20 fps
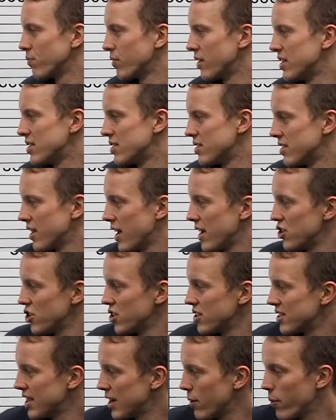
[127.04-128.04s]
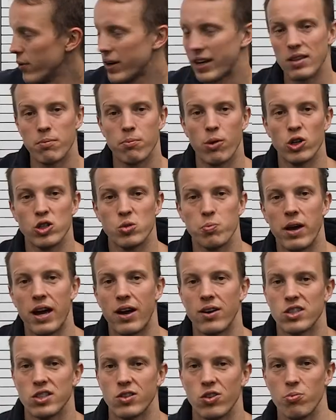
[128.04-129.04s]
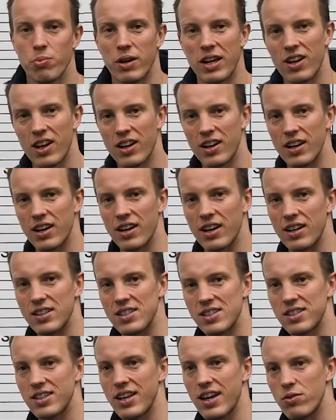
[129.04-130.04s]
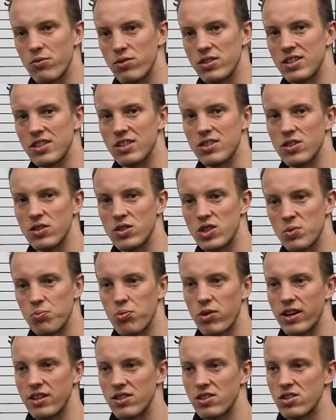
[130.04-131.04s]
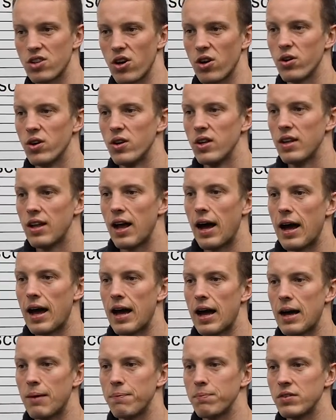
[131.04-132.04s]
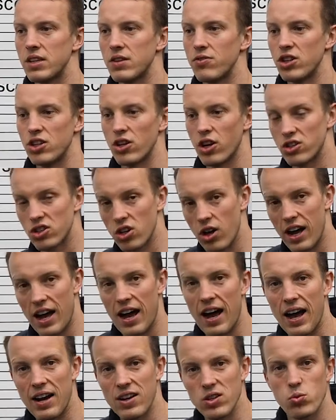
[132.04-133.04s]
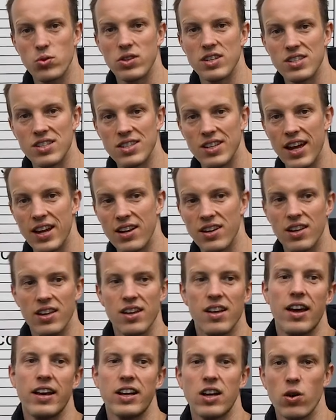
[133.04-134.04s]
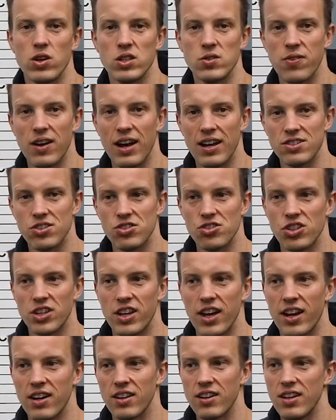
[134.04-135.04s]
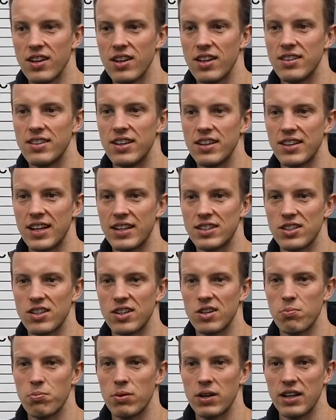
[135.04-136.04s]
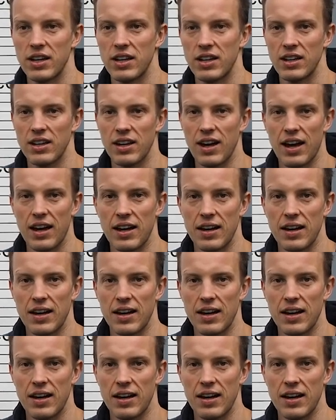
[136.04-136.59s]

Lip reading: this is, as you can see, where we get the most power. So it would be like a sled resisted sprint. So if you tie a harness with the sled and go as fast as you can, then that's going to be